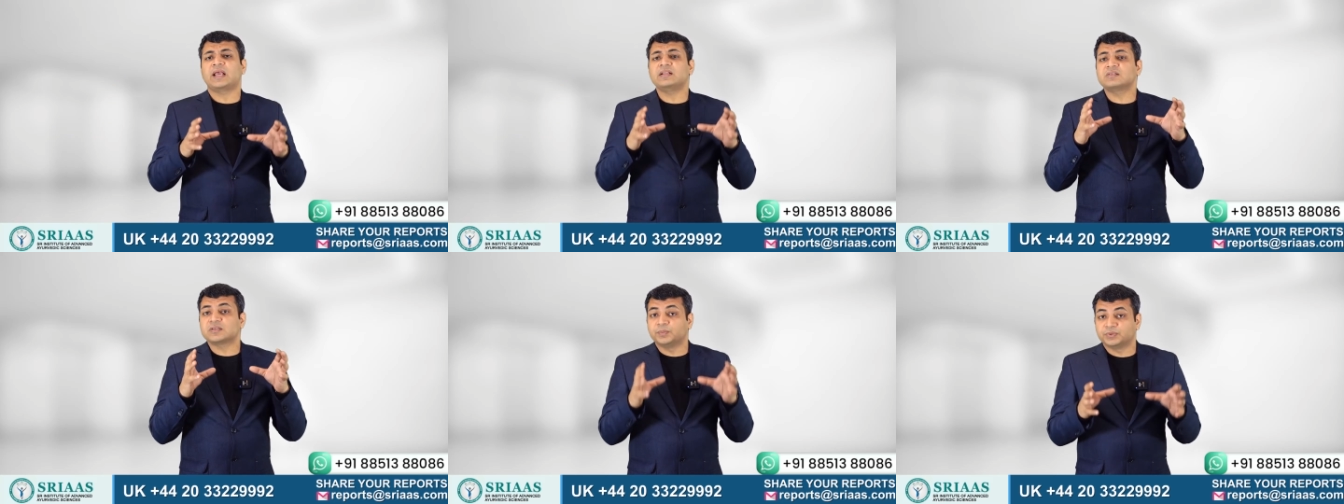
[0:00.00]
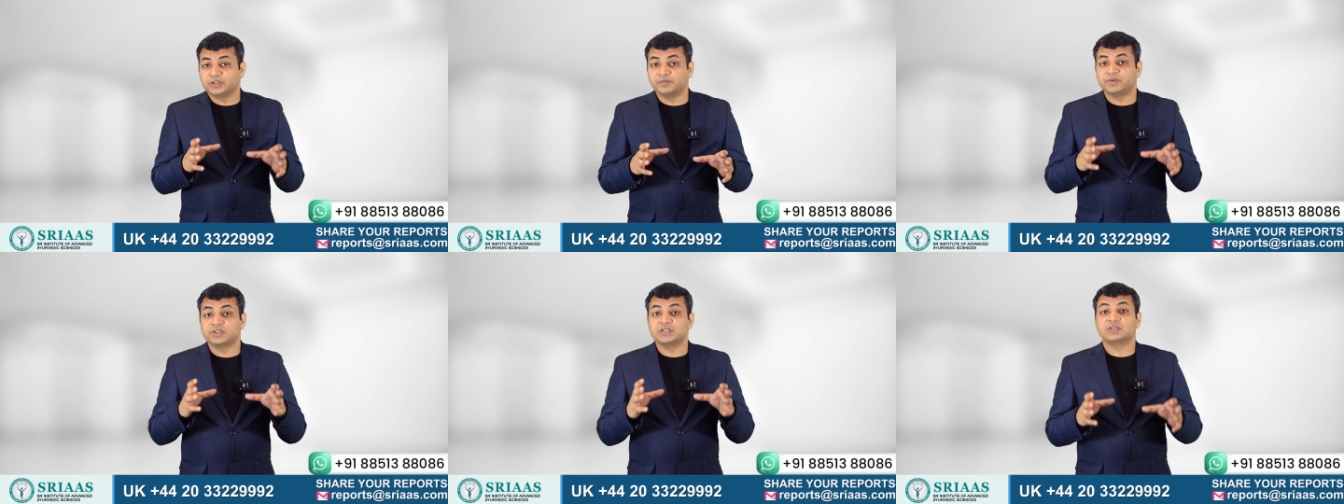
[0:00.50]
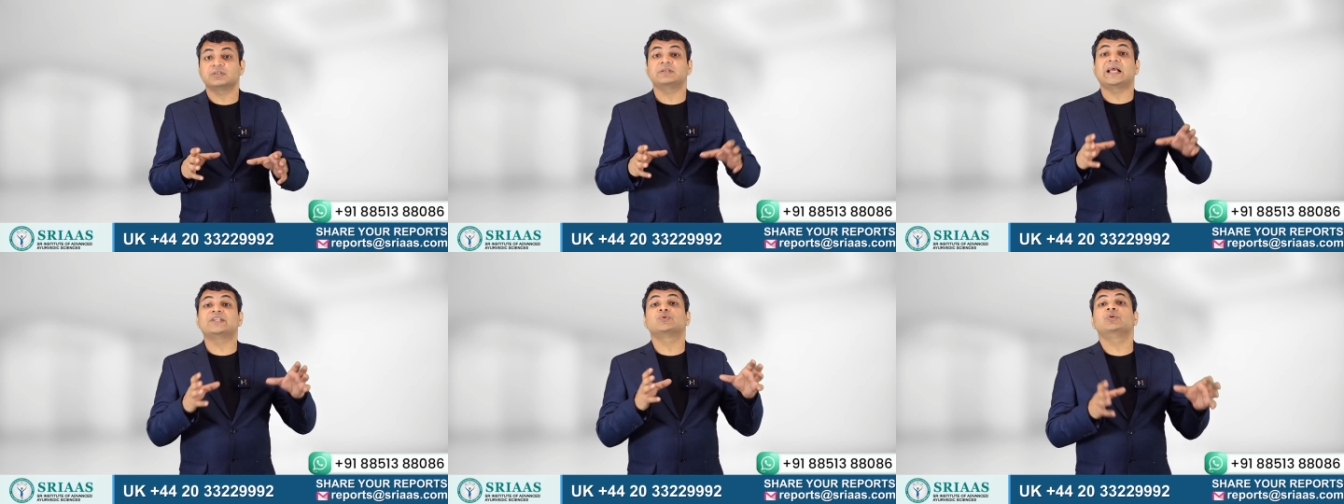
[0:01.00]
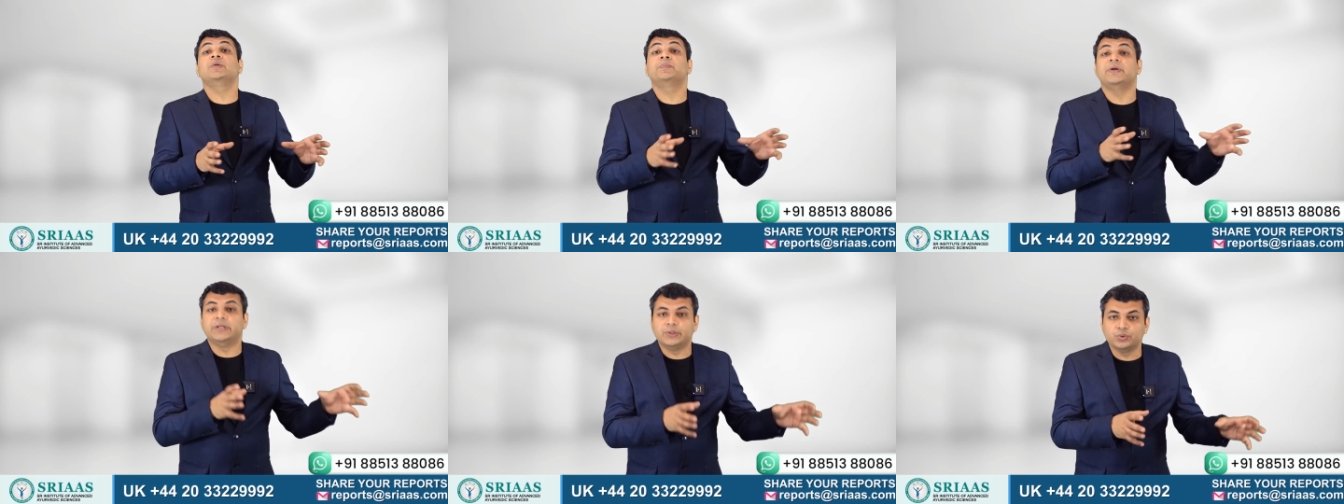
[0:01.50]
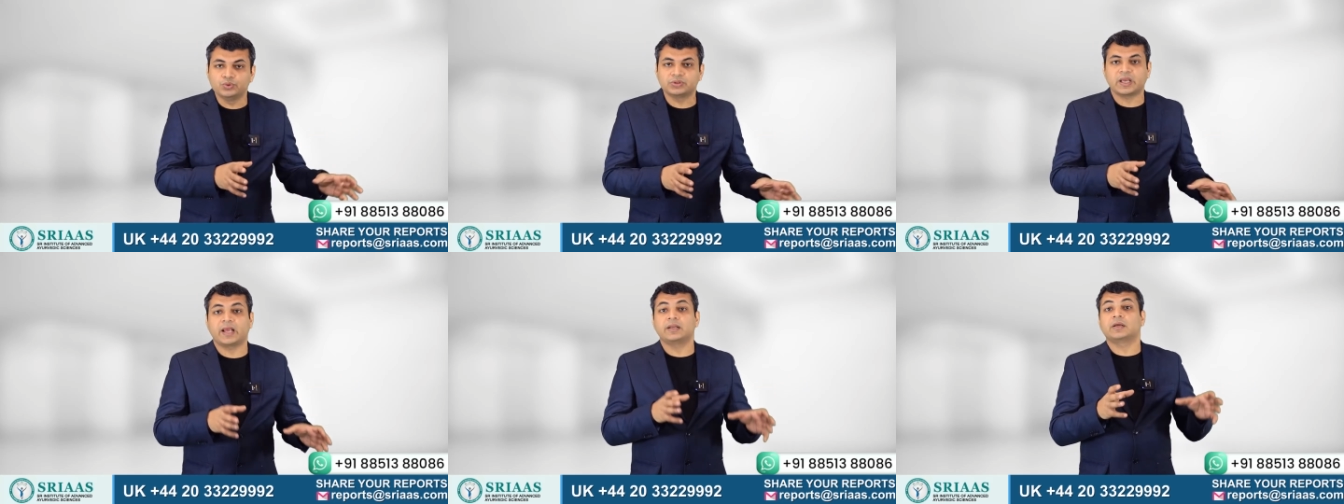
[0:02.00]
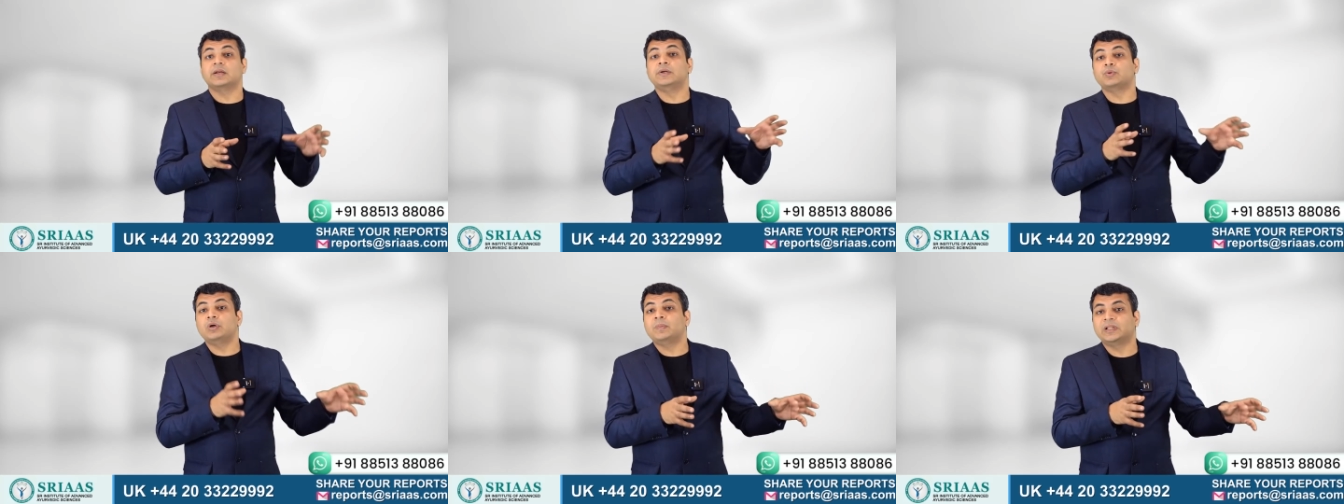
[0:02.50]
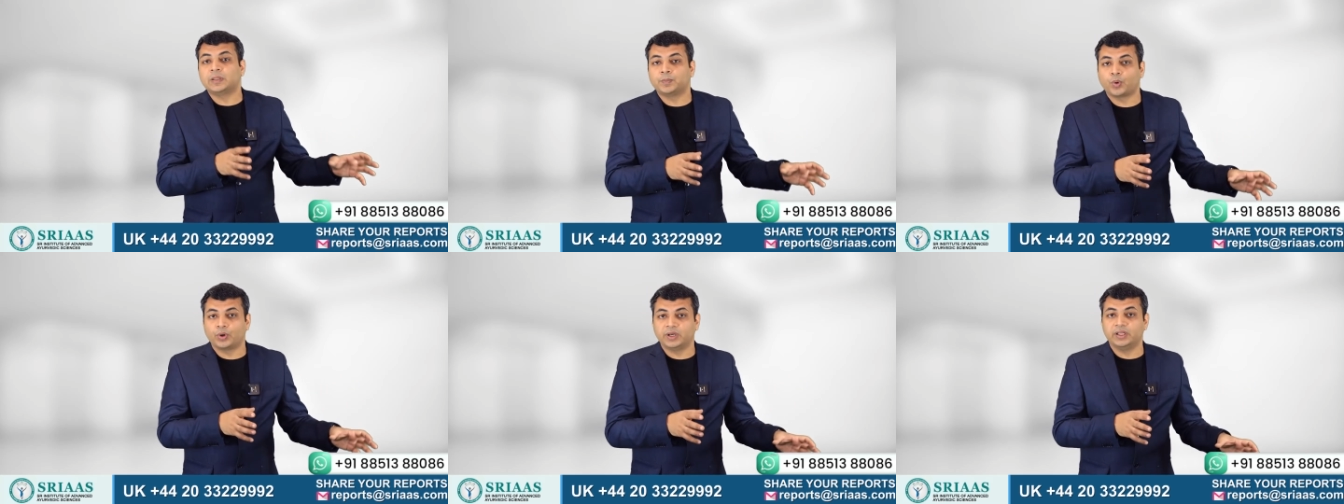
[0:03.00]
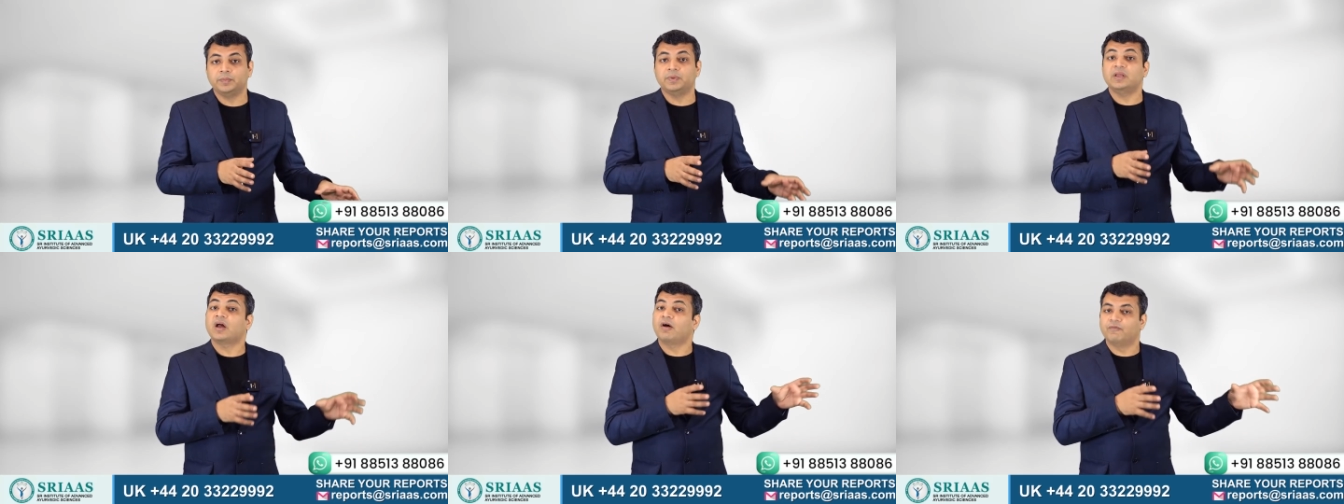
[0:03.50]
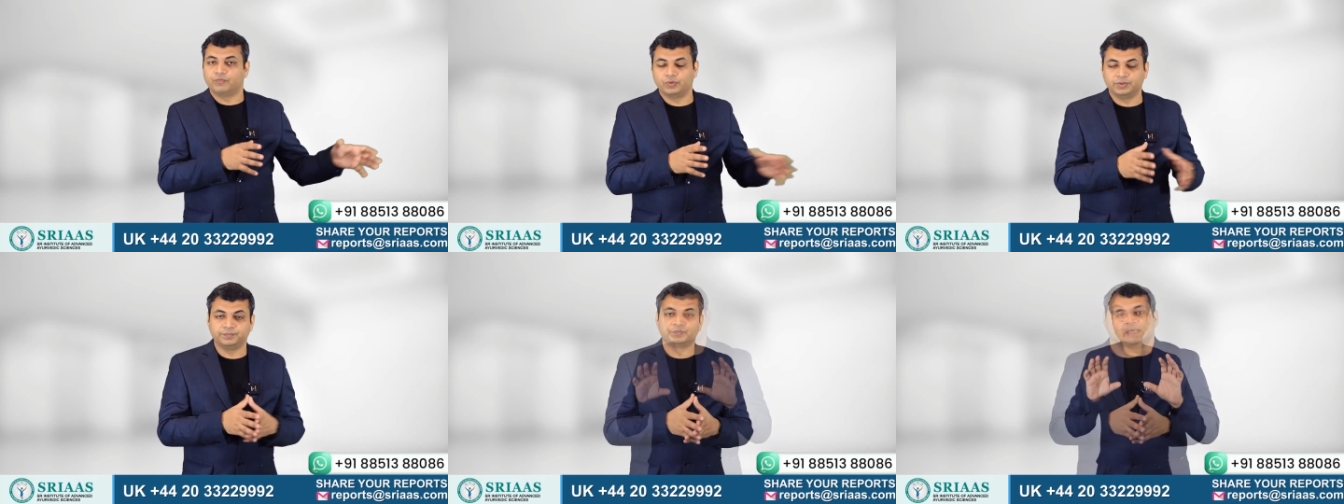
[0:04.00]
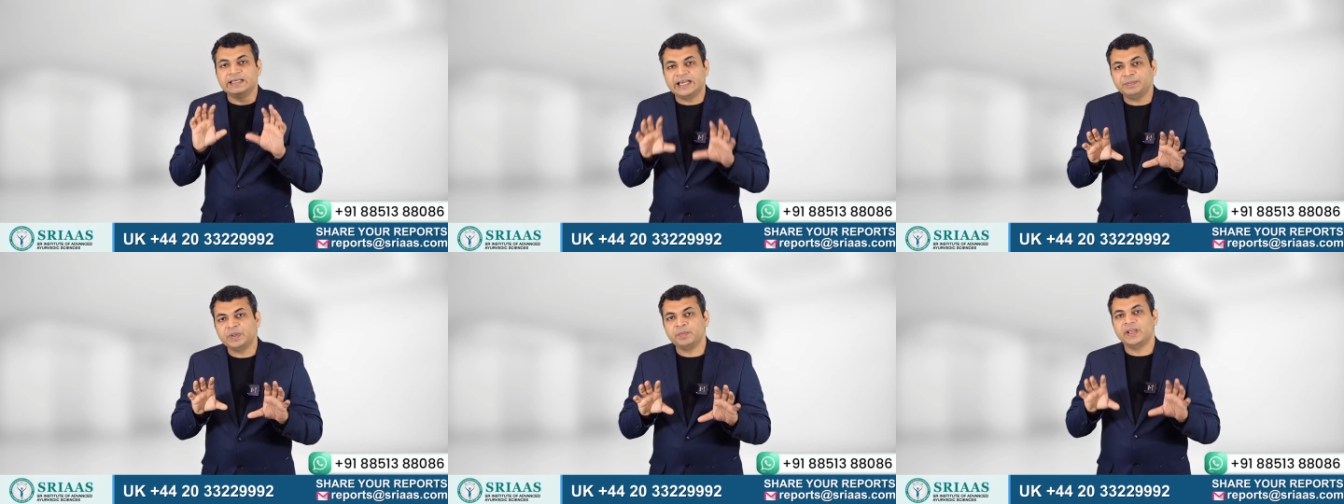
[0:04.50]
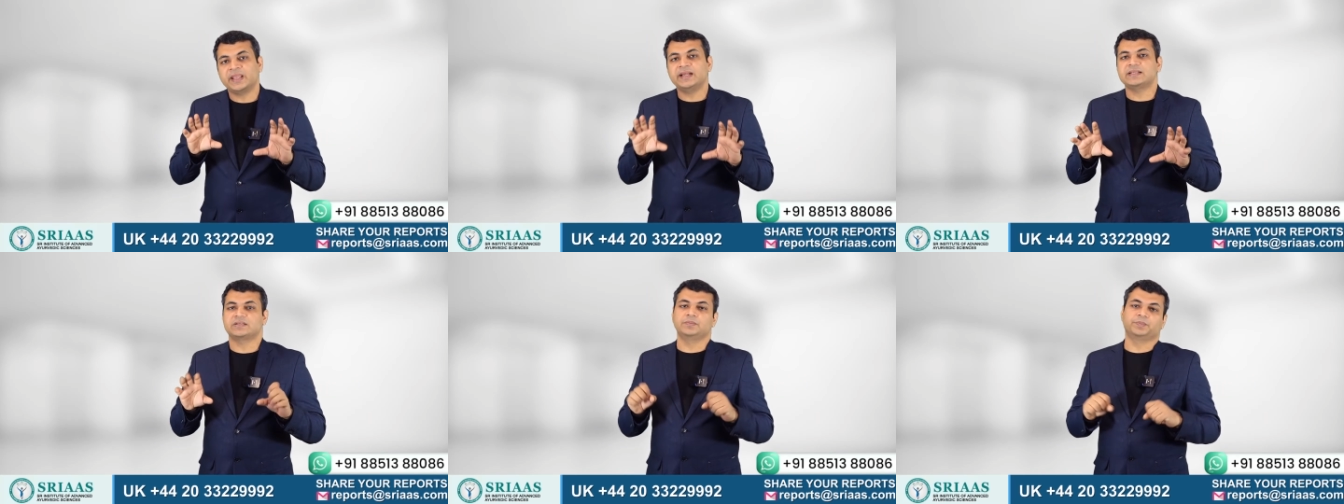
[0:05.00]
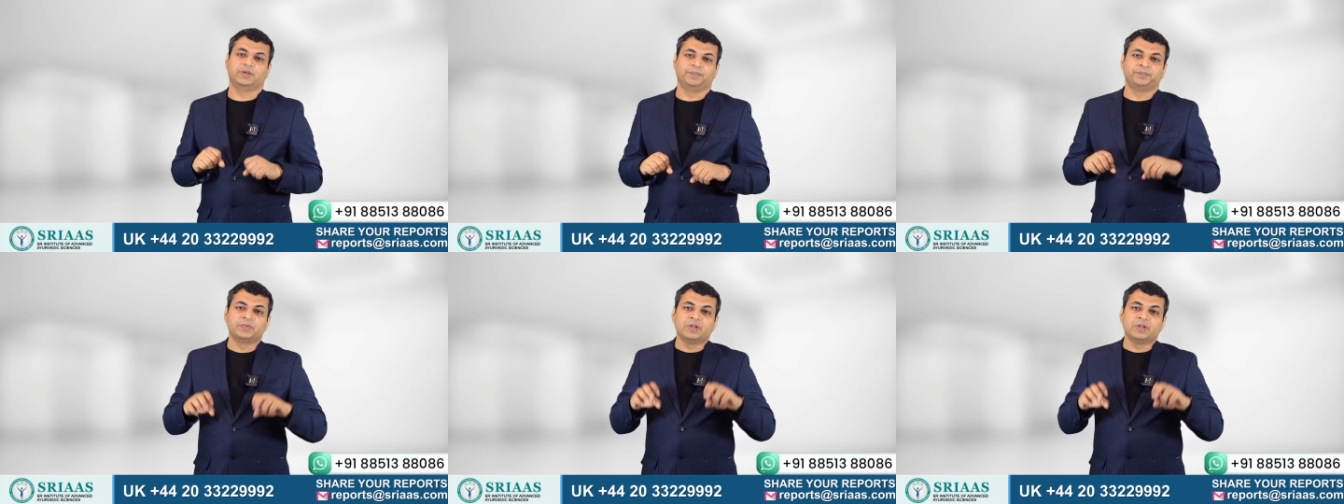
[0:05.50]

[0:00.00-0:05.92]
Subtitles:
can something which is naturally produced and controlled by the body be harmful? Let me make it simple.